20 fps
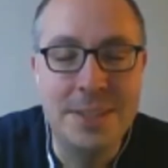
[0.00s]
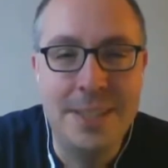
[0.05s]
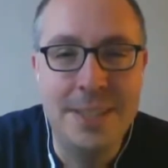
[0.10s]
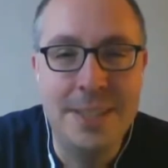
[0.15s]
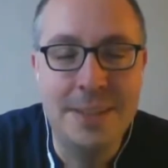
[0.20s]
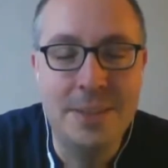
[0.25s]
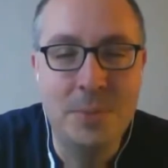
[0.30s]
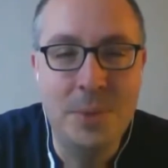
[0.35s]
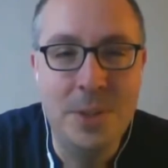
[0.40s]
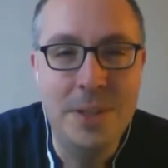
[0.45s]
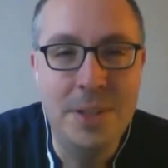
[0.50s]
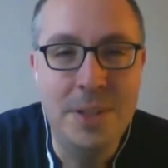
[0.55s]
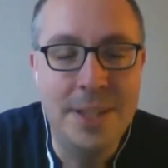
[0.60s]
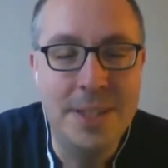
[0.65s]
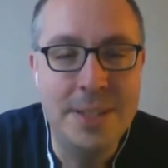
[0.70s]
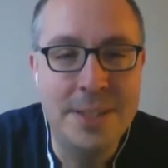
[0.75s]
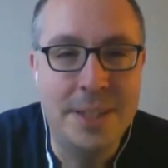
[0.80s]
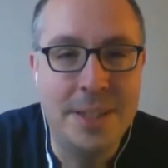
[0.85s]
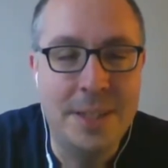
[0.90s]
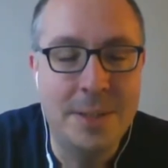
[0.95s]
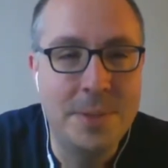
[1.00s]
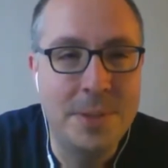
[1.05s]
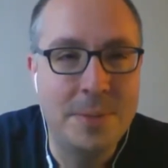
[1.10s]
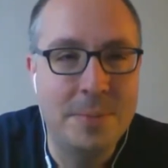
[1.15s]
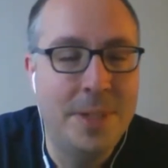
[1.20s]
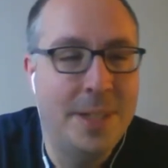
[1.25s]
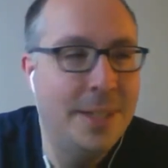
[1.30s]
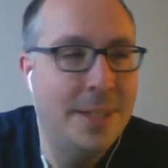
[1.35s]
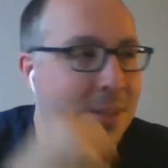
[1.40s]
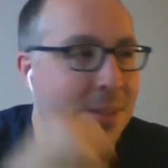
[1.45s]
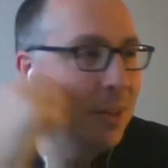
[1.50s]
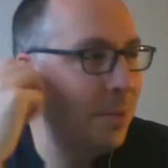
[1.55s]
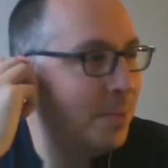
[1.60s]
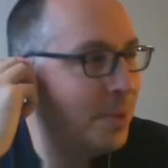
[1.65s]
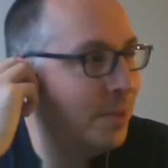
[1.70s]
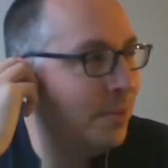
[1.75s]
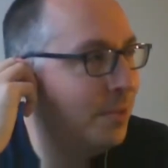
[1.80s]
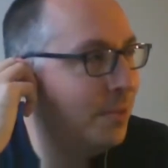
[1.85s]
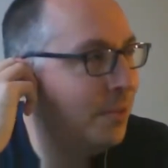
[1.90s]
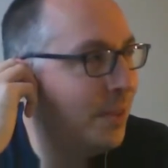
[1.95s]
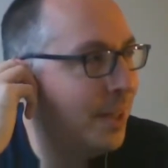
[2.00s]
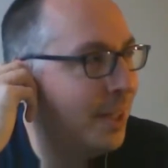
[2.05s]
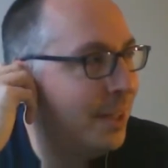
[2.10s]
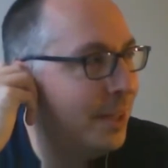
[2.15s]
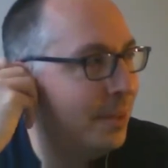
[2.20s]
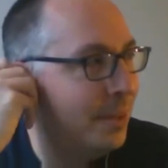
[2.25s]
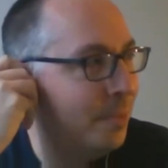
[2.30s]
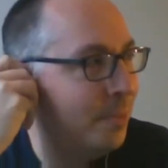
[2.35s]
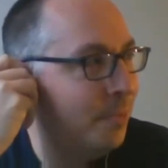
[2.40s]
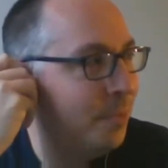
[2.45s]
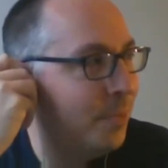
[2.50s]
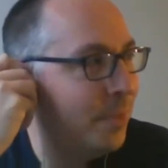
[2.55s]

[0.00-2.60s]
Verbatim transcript: say that one of the things that comes to mind in terms of uh,